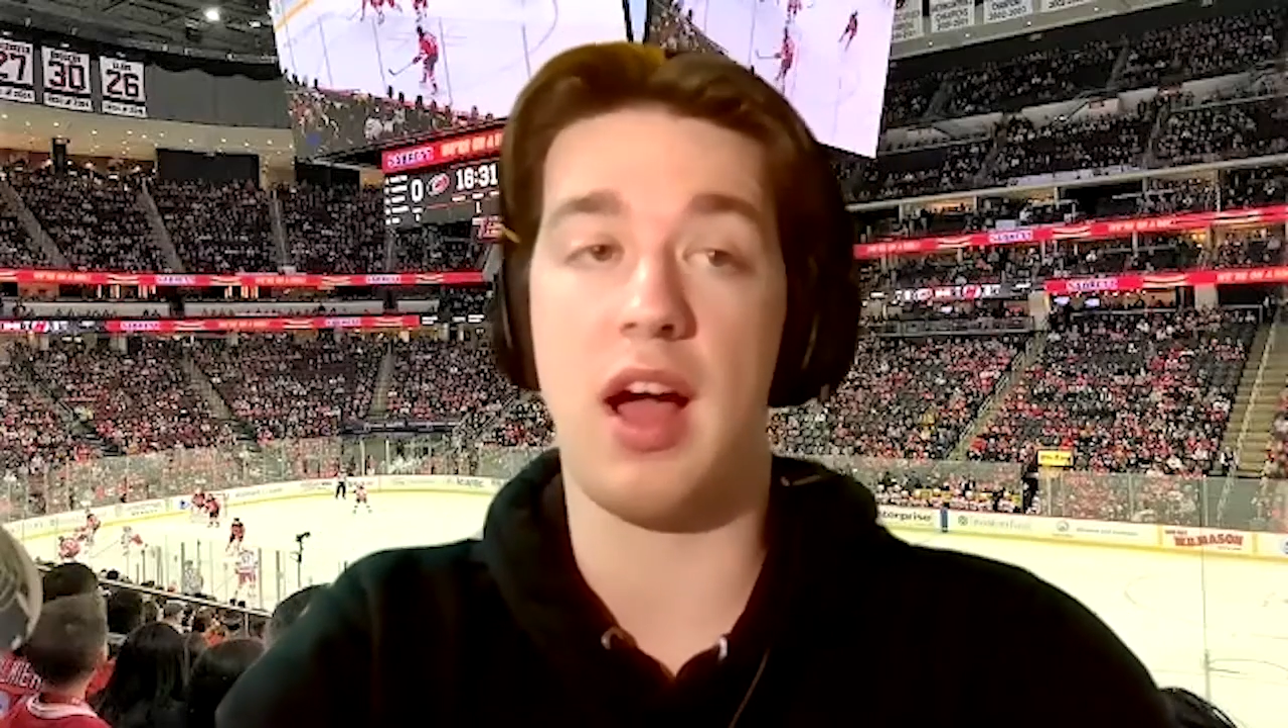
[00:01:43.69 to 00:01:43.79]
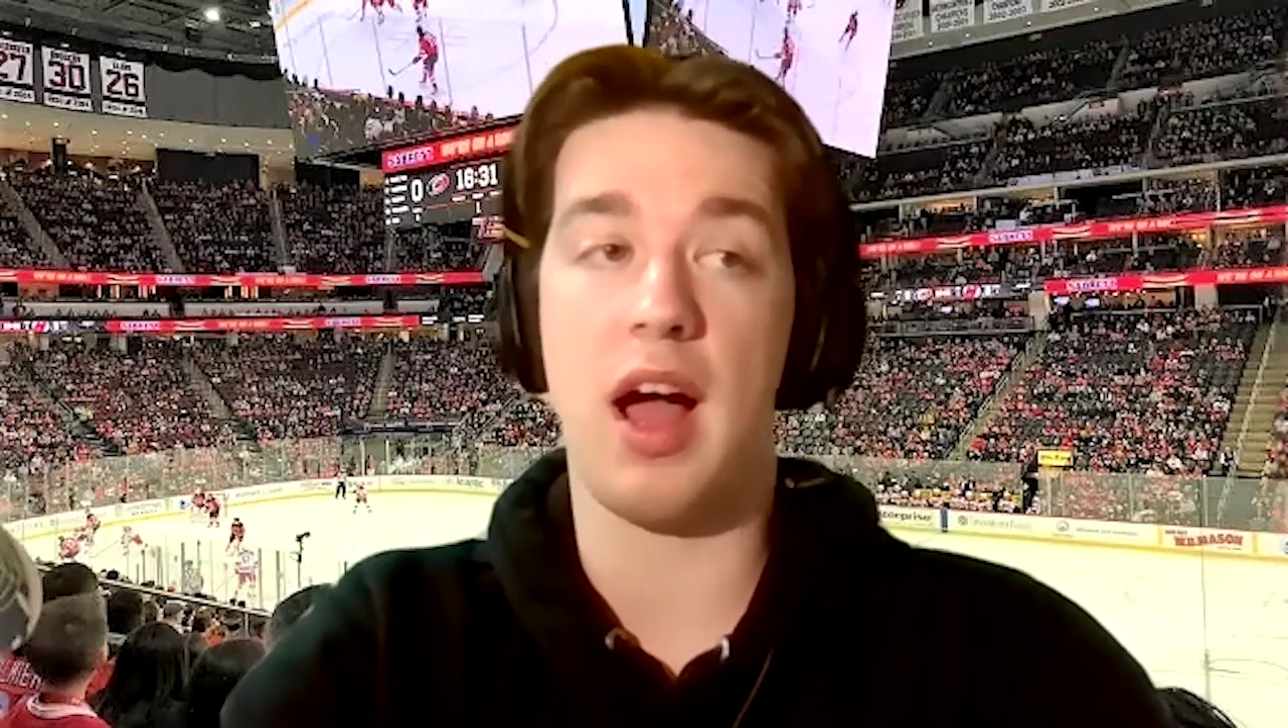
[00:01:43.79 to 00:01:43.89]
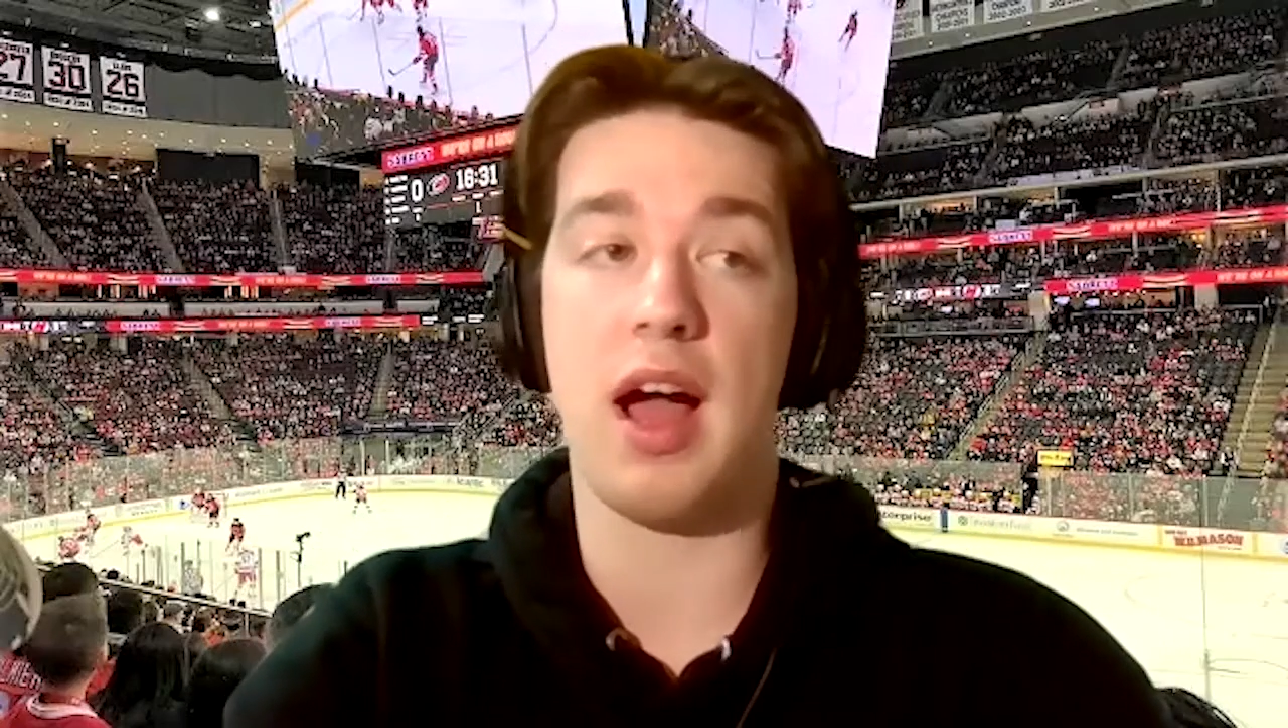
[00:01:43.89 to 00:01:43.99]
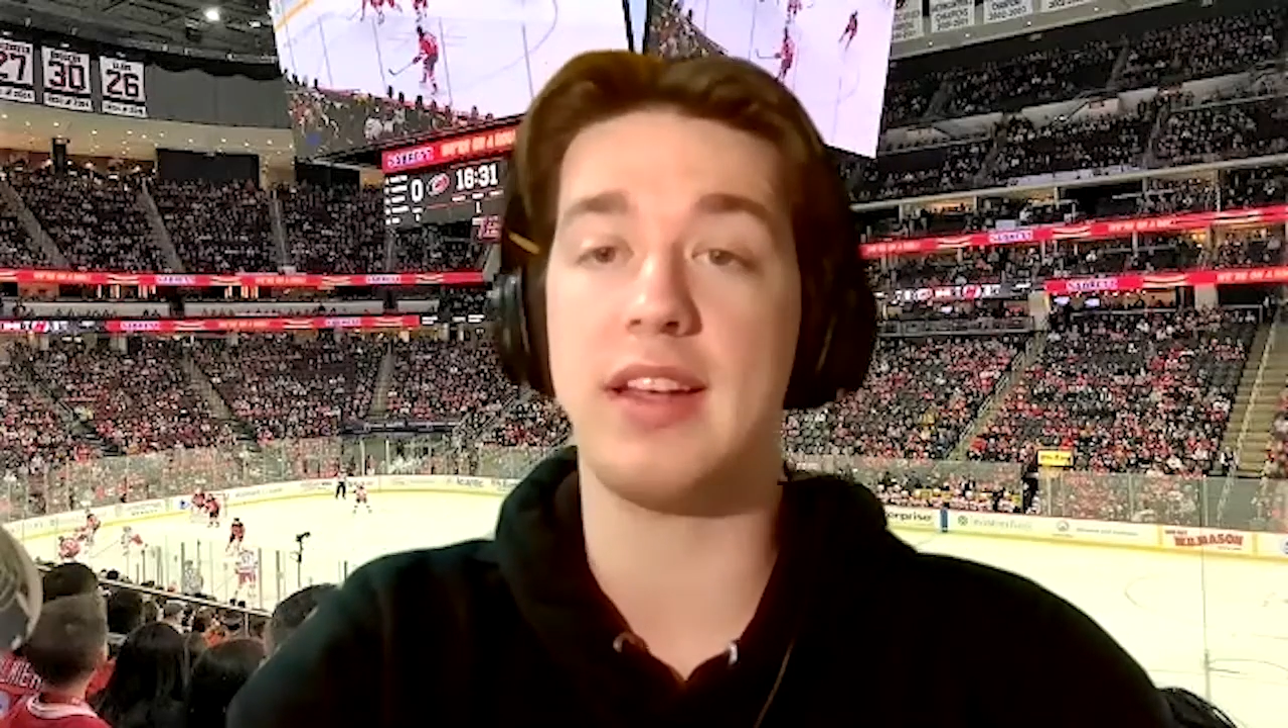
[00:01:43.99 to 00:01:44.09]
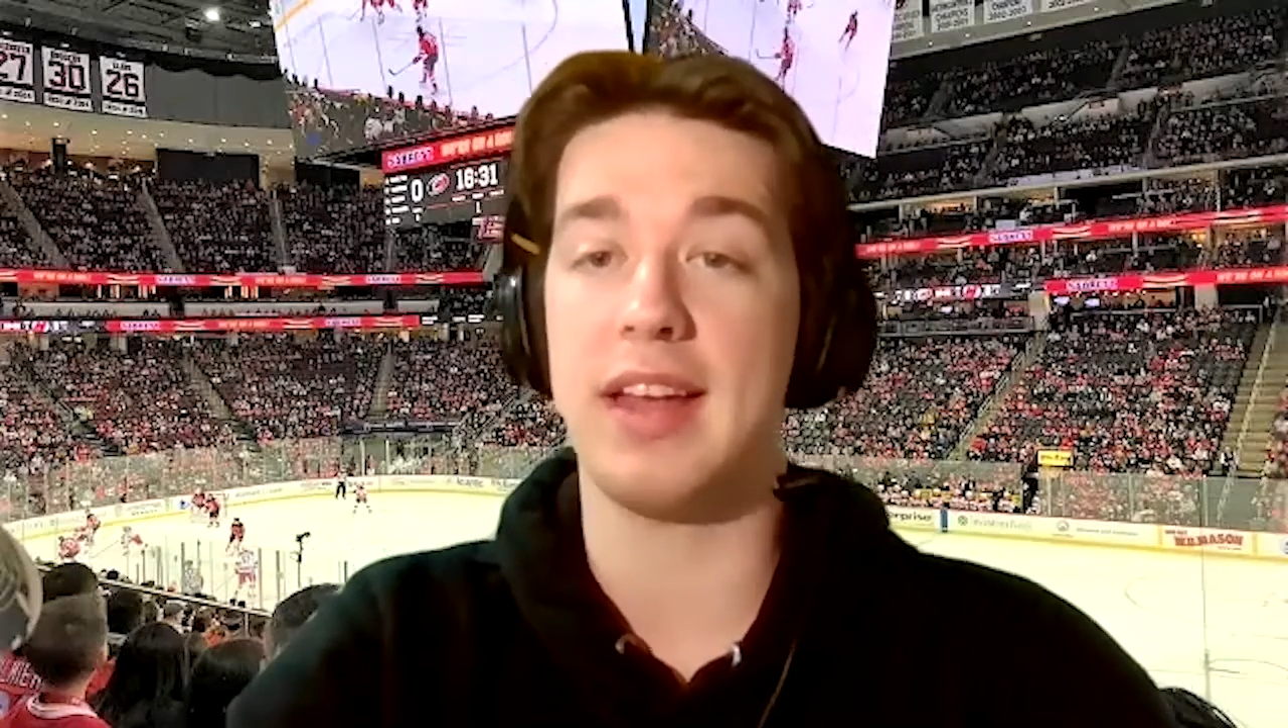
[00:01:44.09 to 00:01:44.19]

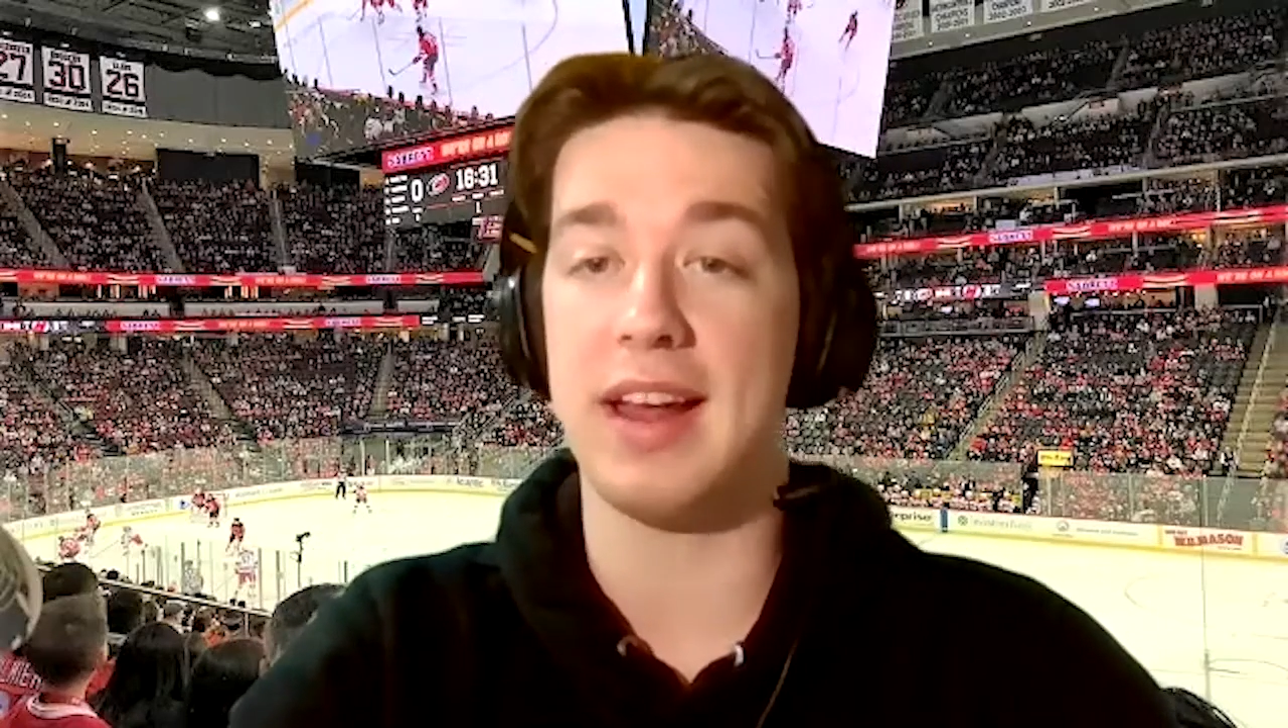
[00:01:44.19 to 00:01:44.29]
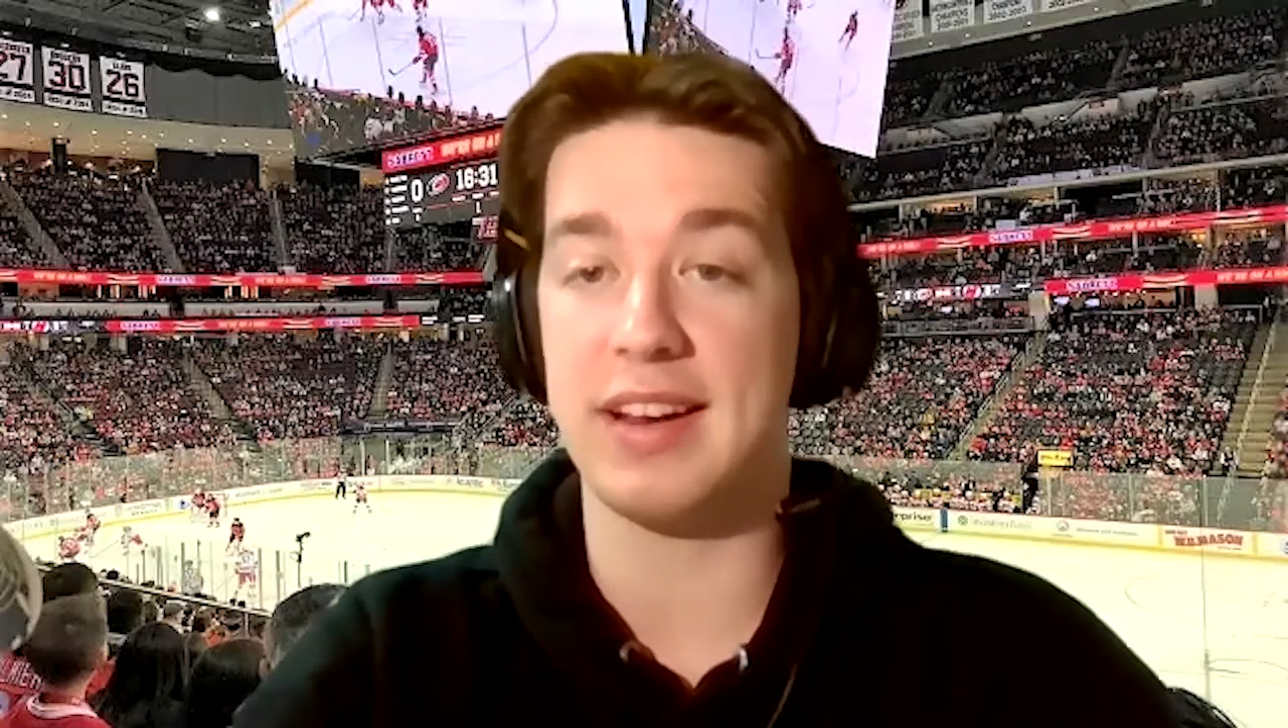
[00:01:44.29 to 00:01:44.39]
I get